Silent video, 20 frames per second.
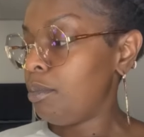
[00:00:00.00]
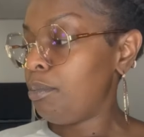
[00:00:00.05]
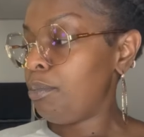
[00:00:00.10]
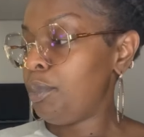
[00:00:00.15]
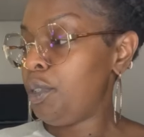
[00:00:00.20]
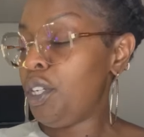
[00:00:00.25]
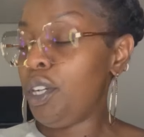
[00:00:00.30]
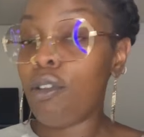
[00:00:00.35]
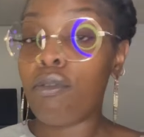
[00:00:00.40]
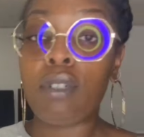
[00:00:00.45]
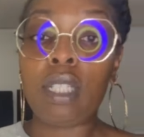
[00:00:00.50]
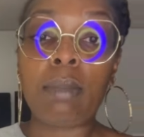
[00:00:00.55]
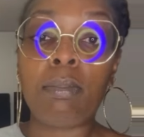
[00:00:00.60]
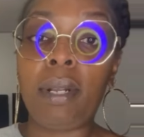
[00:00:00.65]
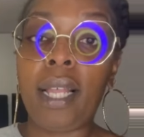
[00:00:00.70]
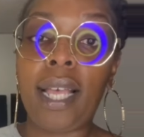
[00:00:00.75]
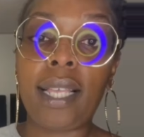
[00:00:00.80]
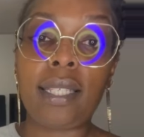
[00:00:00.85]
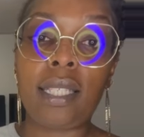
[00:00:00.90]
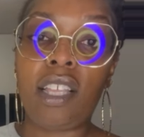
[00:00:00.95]
you know, this
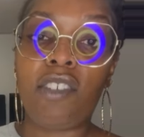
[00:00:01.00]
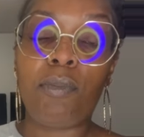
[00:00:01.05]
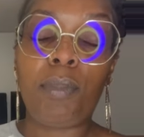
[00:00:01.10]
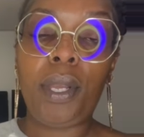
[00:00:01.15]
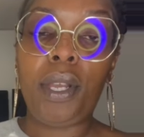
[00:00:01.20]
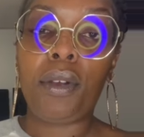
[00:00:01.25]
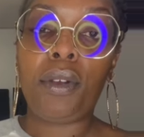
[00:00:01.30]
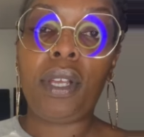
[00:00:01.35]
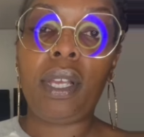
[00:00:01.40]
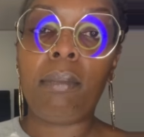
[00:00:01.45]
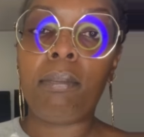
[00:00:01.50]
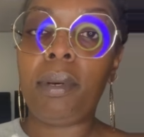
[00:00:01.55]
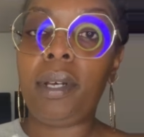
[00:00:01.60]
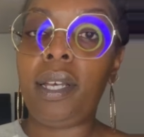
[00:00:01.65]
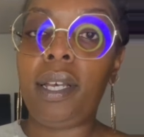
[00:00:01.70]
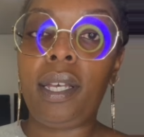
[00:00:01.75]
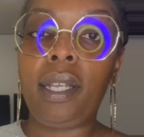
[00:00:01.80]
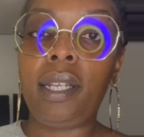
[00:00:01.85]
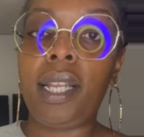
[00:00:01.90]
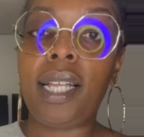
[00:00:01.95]
black stuff, period.
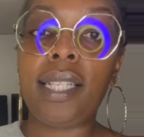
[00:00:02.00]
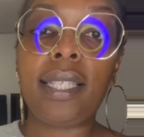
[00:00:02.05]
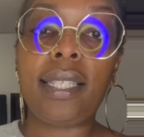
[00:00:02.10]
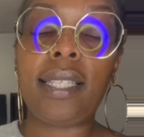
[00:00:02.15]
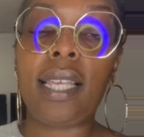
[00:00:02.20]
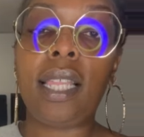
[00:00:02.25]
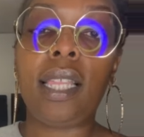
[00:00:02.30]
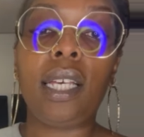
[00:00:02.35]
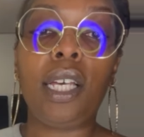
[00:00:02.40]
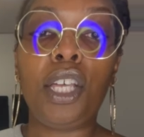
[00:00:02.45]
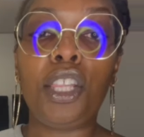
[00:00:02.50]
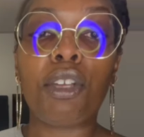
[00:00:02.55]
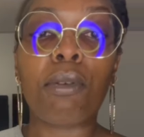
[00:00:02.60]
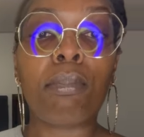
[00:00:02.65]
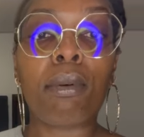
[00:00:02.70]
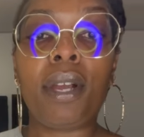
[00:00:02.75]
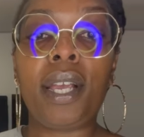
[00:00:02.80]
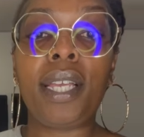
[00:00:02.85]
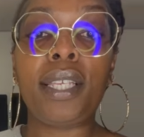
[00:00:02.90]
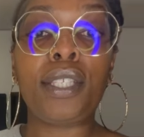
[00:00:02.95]
But not to say that other
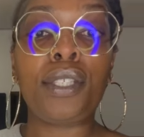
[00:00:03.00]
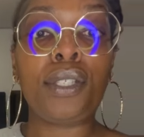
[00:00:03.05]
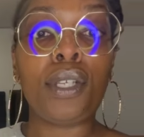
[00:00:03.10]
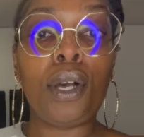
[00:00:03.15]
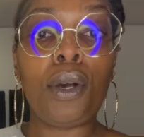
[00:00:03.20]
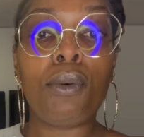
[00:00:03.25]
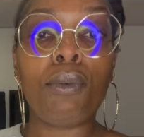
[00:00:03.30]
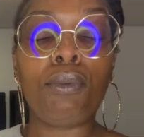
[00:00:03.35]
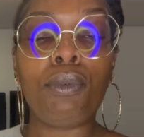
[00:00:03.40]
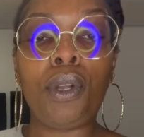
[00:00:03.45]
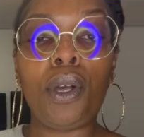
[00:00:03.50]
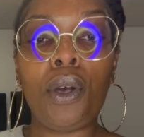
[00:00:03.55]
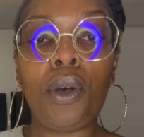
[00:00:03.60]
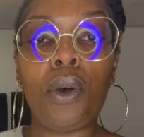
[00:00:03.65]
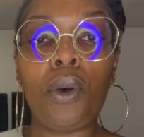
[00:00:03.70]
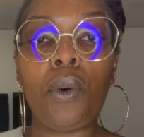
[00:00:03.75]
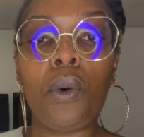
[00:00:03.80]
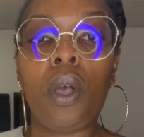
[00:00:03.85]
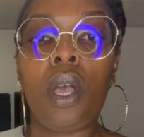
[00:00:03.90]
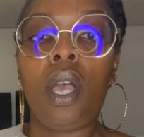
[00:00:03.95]
brands don't
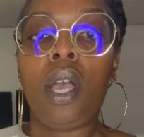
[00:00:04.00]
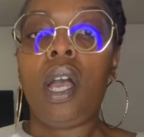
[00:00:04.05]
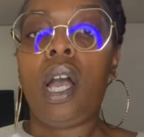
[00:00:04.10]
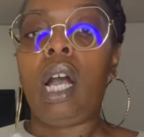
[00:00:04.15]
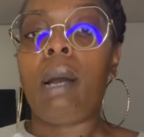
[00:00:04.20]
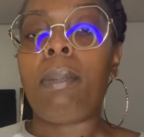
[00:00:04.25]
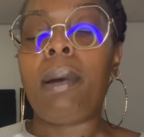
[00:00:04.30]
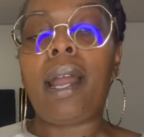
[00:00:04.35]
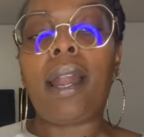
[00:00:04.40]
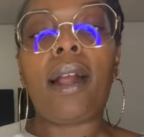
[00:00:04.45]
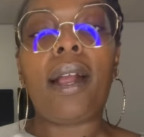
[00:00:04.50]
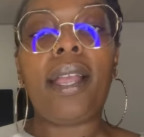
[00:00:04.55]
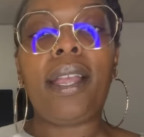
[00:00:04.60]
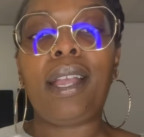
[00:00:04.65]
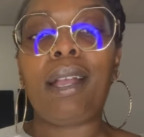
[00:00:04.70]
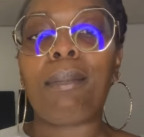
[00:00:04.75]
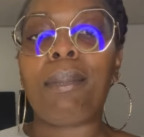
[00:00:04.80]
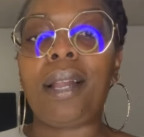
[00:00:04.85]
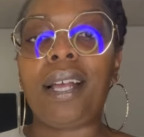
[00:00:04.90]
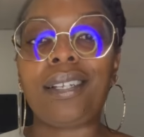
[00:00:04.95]
know about our
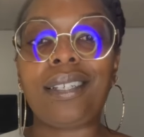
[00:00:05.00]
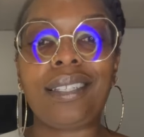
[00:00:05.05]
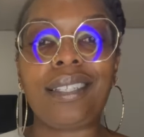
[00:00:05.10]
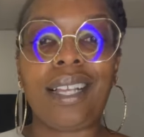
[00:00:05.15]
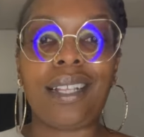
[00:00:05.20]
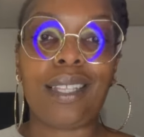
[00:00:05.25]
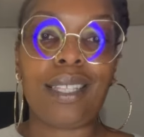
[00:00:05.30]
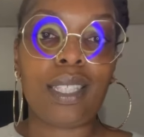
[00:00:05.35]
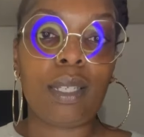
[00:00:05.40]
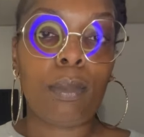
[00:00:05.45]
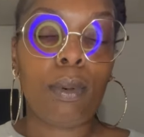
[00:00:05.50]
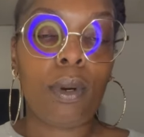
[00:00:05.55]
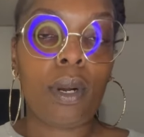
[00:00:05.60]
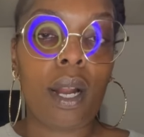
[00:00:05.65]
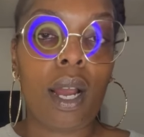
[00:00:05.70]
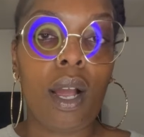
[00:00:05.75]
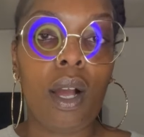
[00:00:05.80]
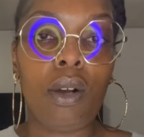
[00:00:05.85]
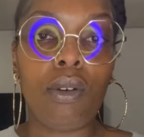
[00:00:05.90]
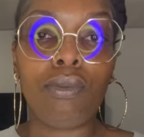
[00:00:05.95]
hair, but I just like to support
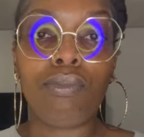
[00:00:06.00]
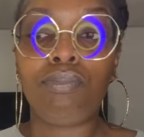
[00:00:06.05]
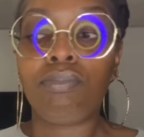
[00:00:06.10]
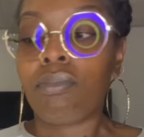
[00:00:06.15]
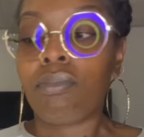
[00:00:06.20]
our own.